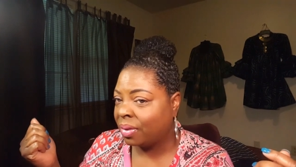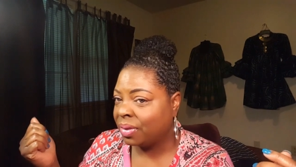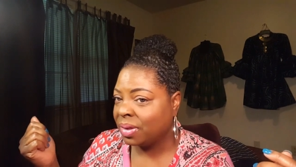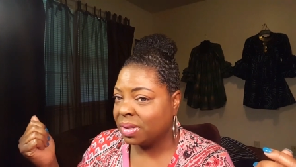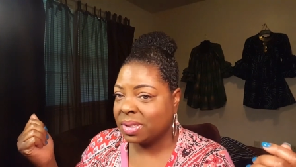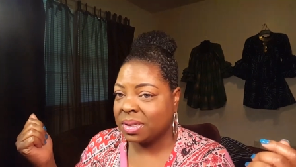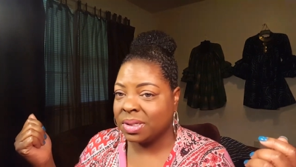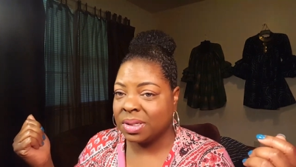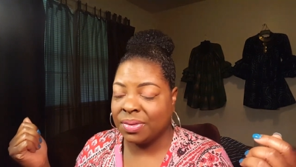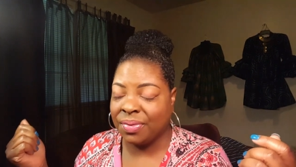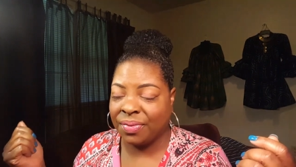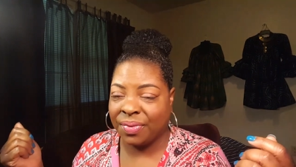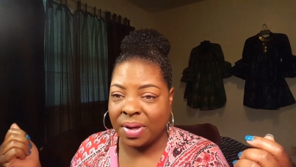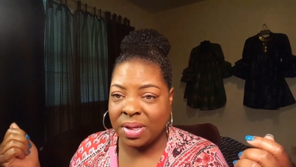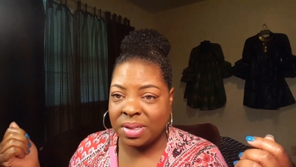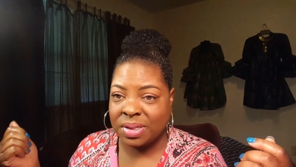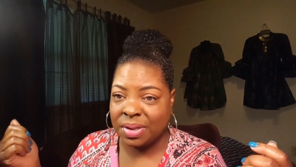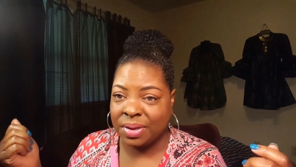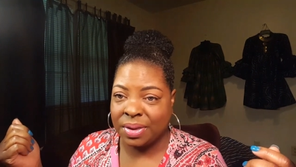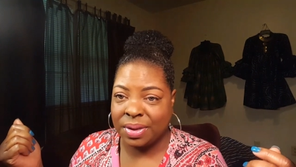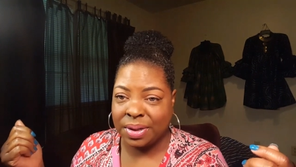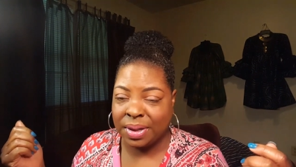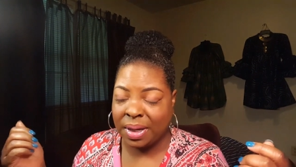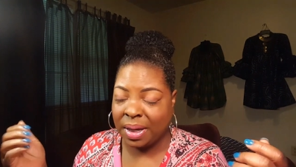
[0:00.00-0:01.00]
This is the
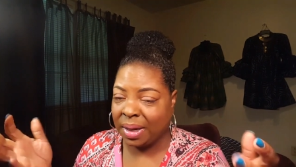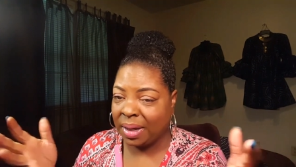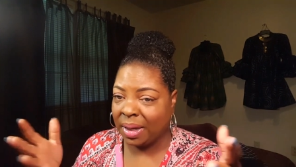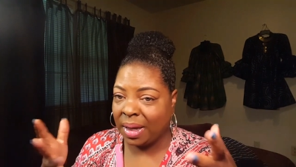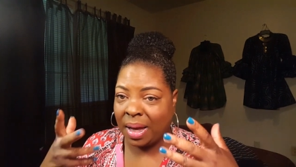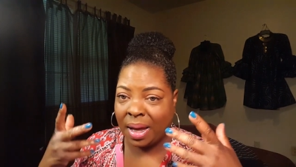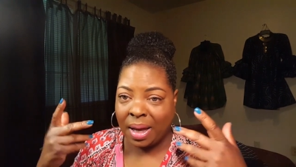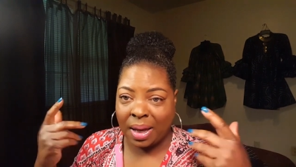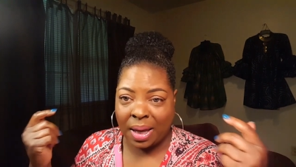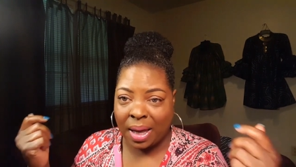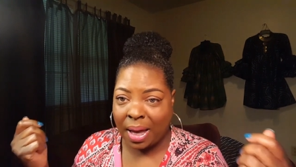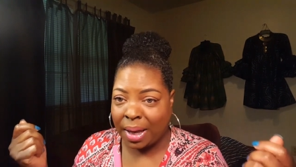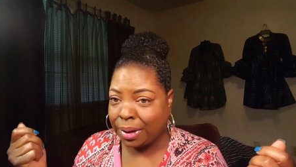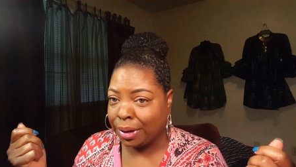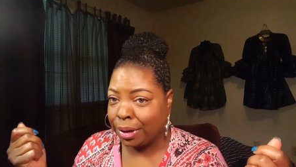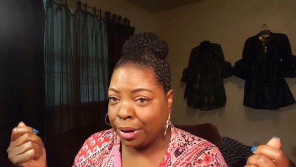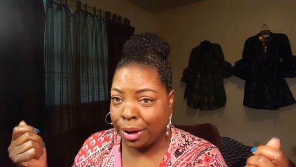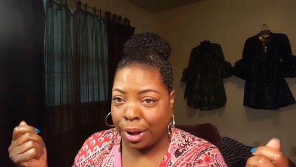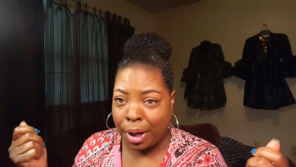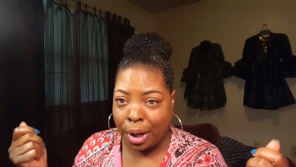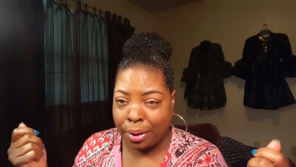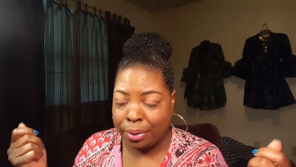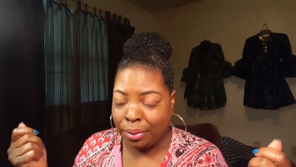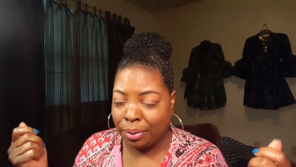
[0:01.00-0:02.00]
face of the day. I got to
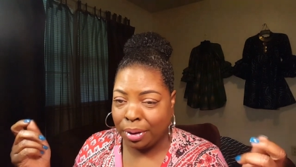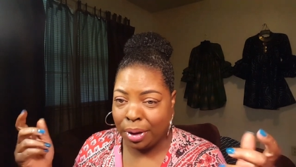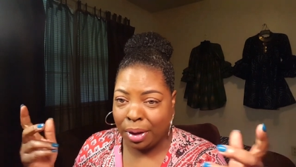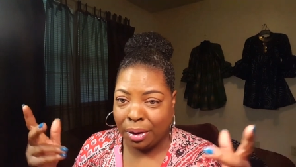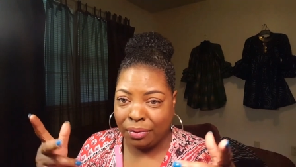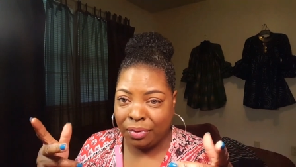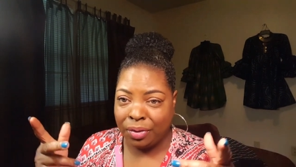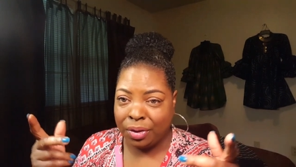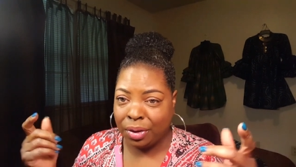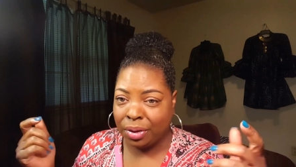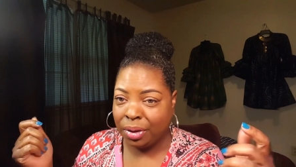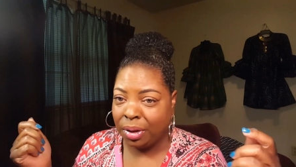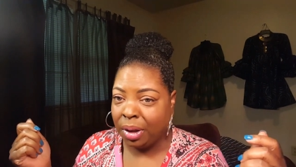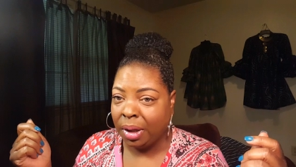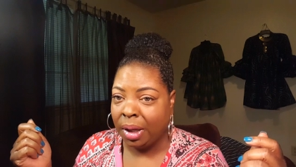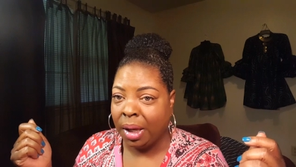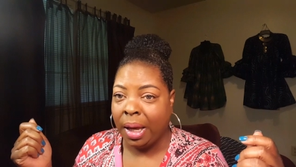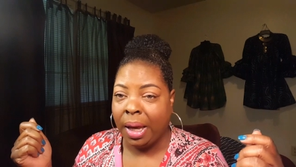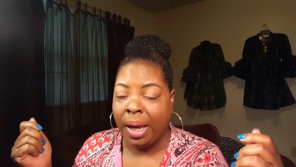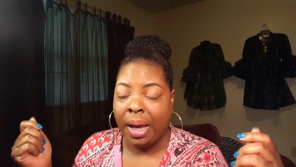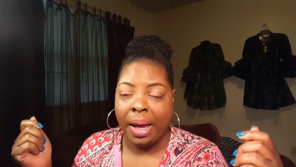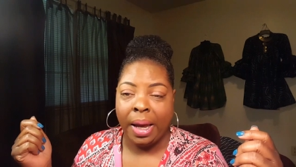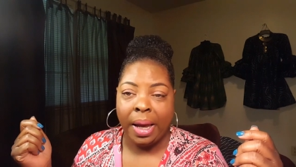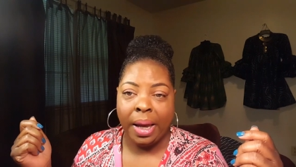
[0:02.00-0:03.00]
go. Love you.
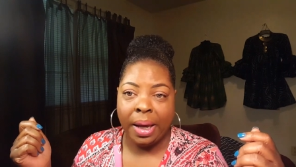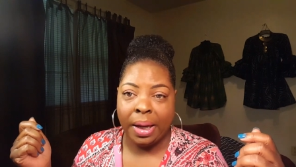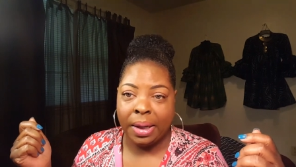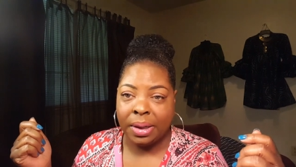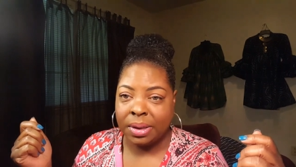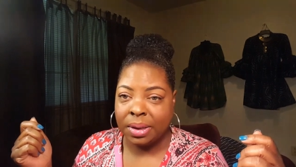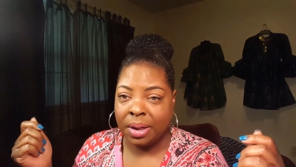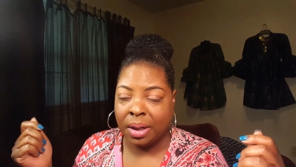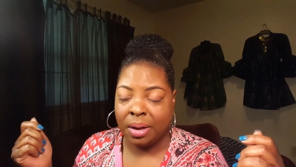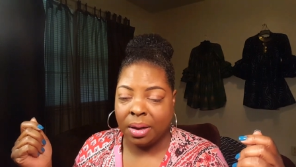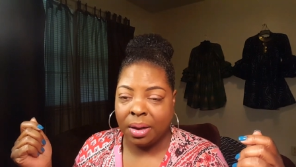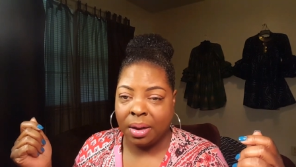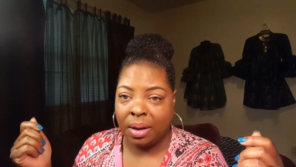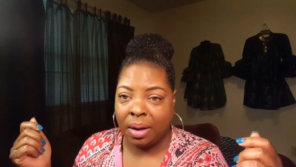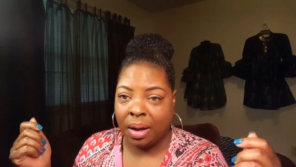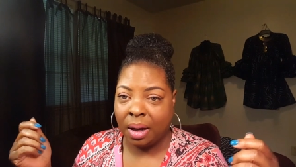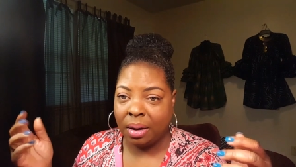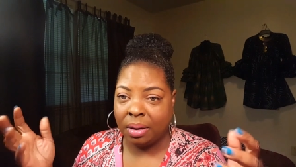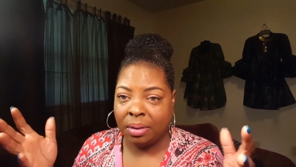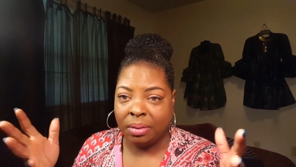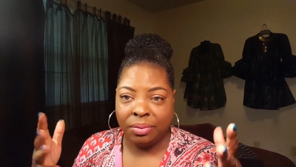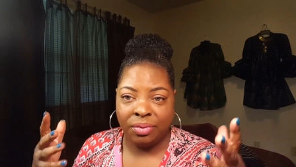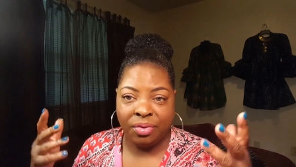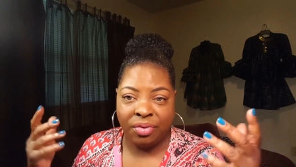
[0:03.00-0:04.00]
And uh,
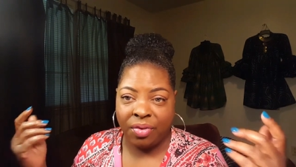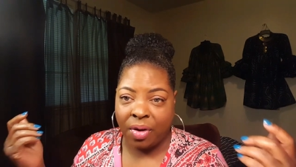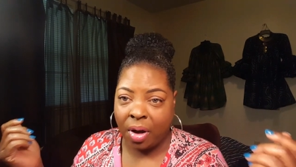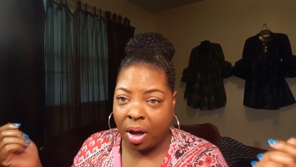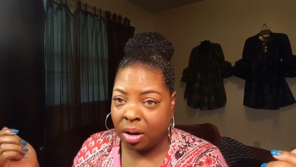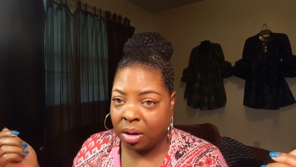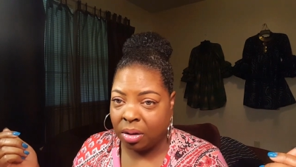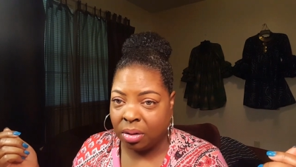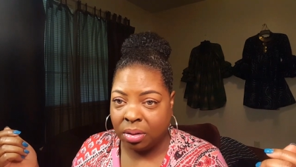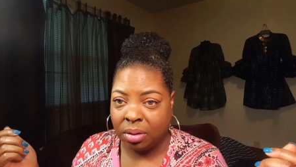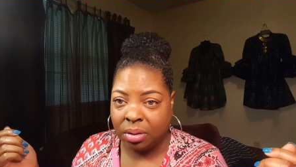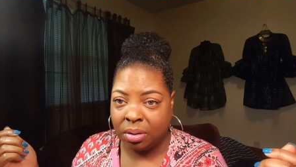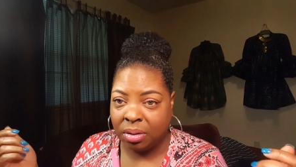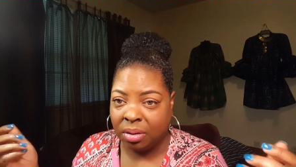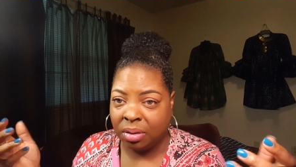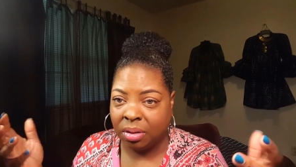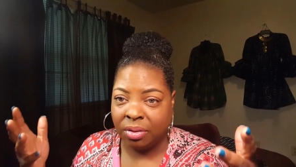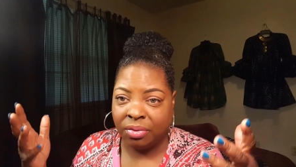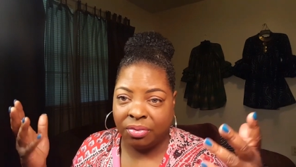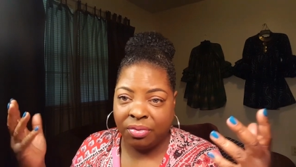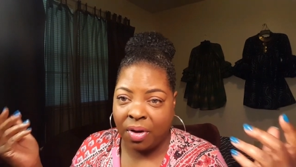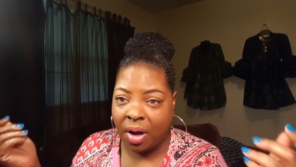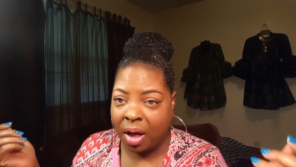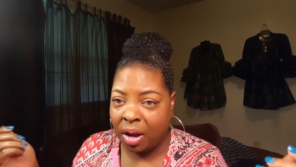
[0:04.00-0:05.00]
follow.
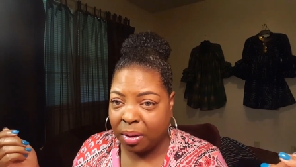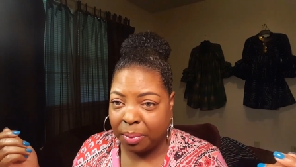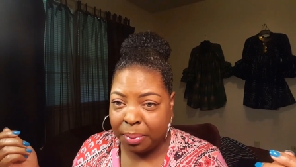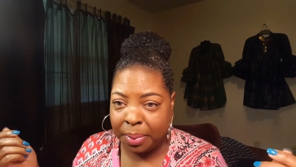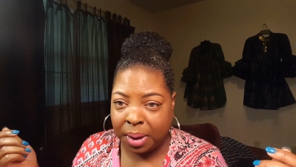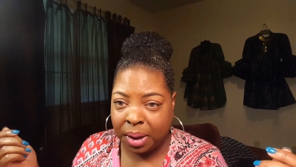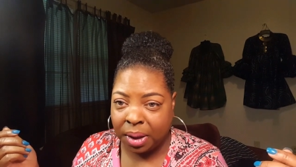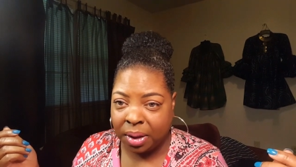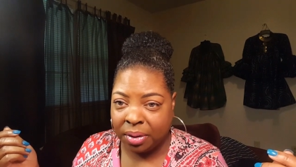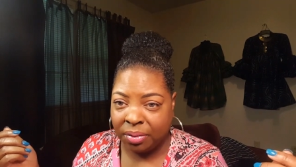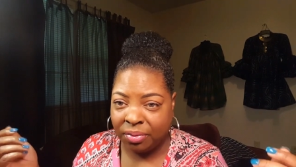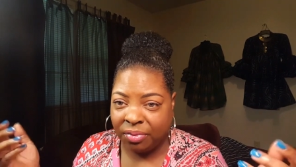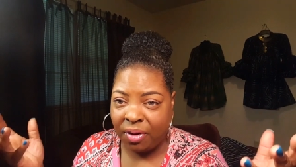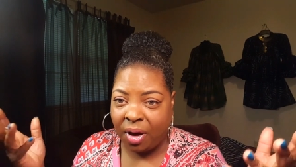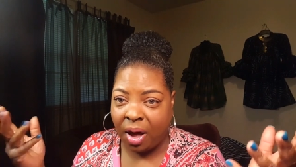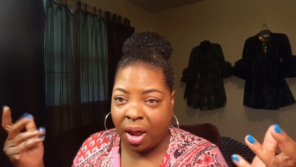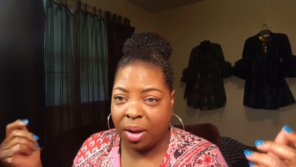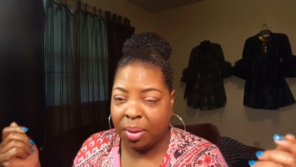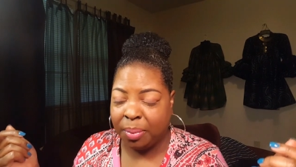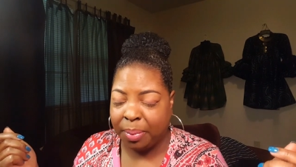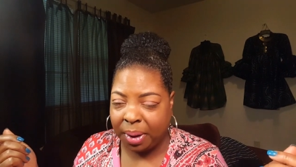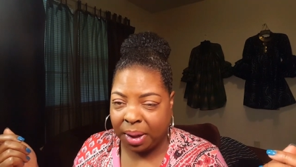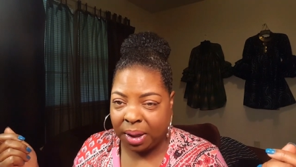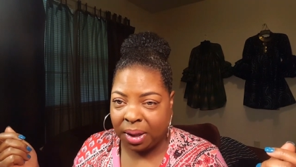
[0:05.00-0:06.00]
Follow me.
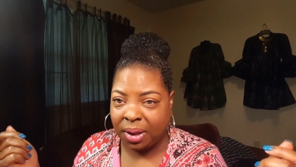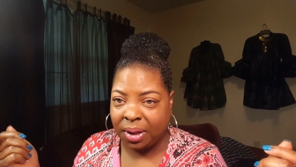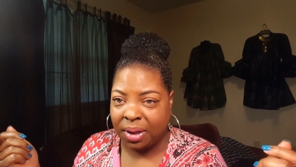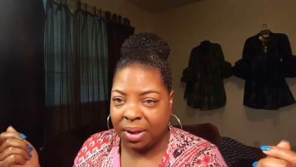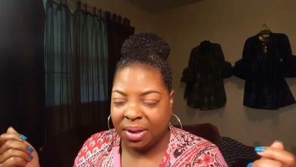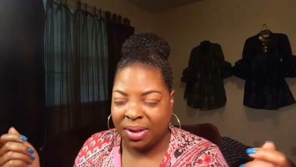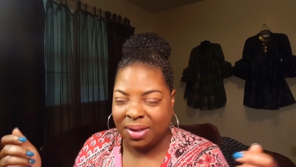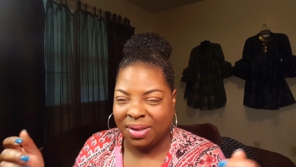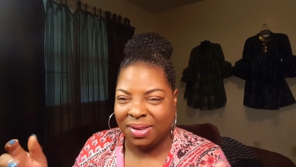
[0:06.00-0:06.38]
Follow me.